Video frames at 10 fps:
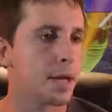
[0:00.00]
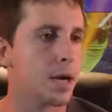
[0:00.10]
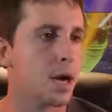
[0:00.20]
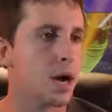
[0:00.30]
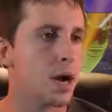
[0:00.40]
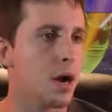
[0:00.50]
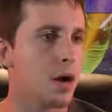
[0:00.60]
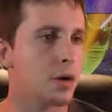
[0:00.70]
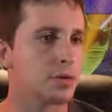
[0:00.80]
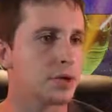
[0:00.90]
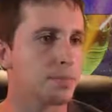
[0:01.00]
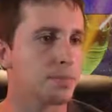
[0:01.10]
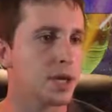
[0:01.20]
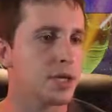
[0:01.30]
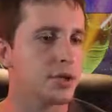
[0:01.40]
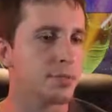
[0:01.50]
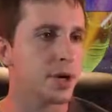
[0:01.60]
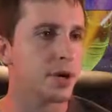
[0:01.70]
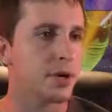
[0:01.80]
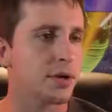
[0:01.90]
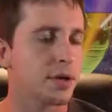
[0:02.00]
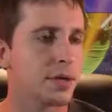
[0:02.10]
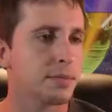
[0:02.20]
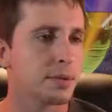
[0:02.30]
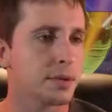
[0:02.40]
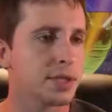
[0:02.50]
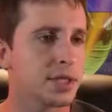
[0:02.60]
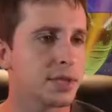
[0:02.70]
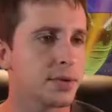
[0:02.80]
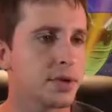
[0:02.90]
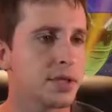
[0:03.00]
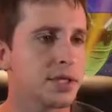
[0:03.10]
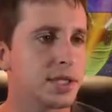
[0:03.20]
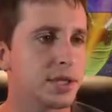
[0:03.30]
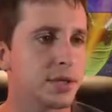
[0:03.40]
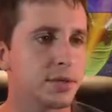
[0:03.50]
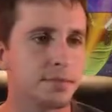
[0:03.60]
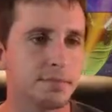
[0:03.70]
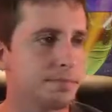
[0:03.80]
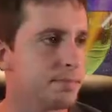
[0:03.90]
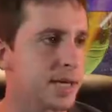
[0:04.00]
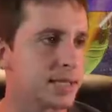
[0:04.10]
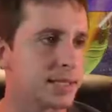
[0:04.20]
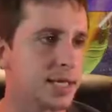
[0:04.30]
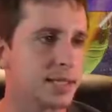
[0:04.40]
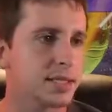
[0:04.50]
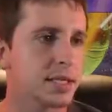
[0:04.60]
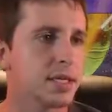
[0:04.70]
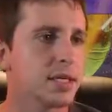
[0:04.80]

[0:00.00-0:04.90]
Oh, so plunger mode pulls it towards you. Makes sense.